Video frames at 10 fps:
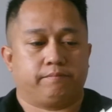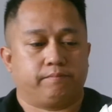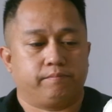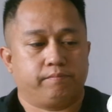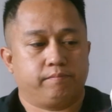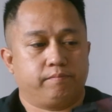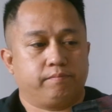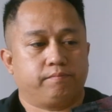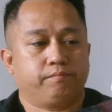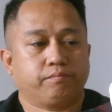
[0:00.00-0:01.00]

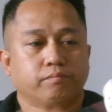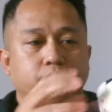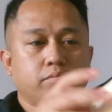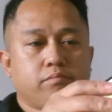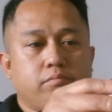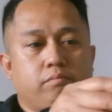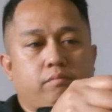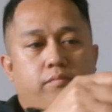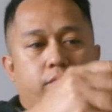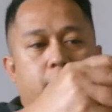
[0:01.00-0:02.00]

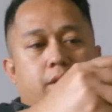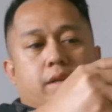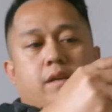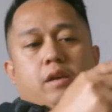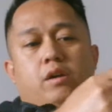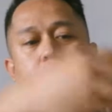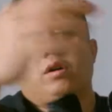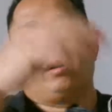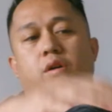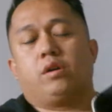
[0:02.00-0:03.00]

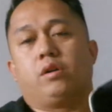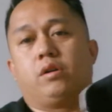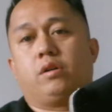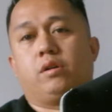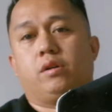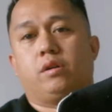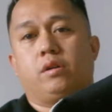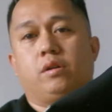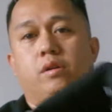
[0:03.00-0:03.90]
Nothing is said.